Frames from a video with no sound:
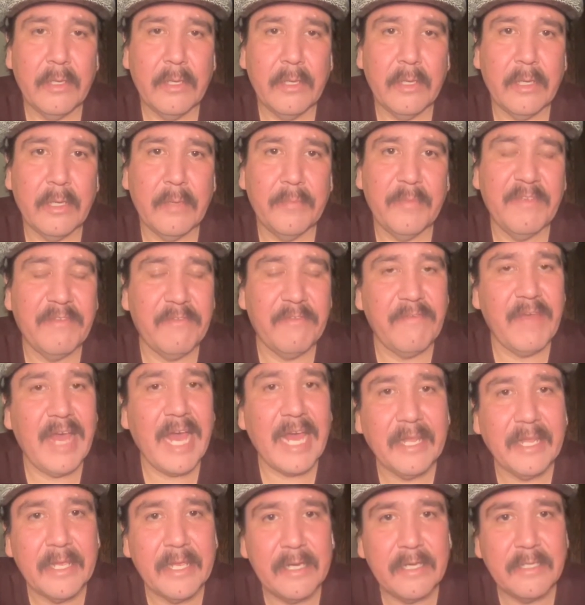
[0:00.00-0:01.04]
If the
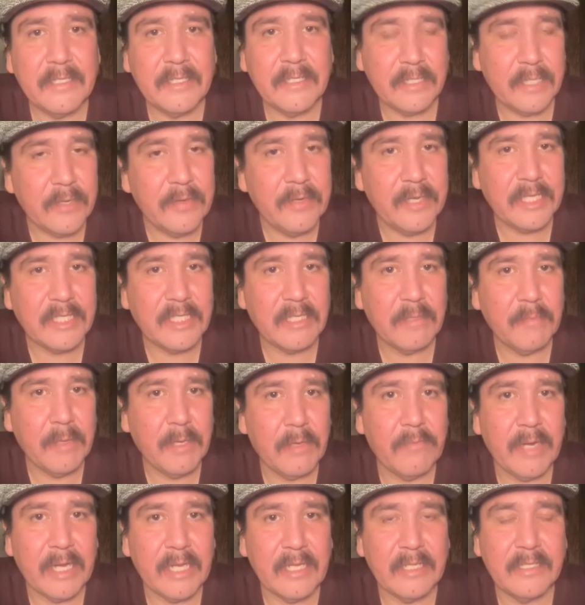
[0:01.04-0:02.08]
Vatican is serious
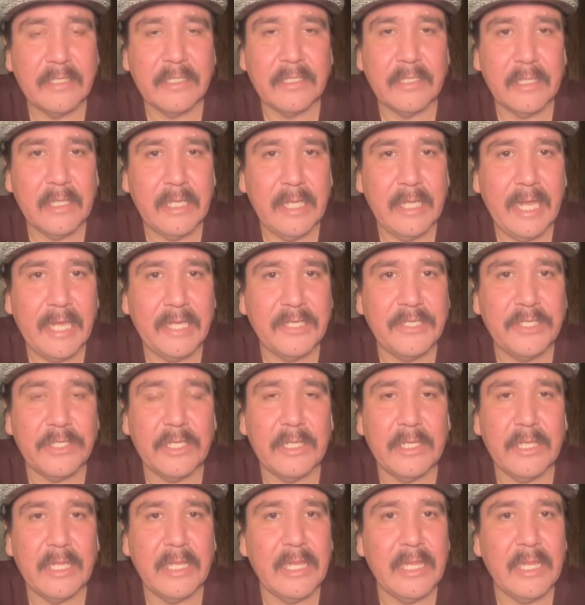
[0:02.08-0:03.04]
about reconciliation,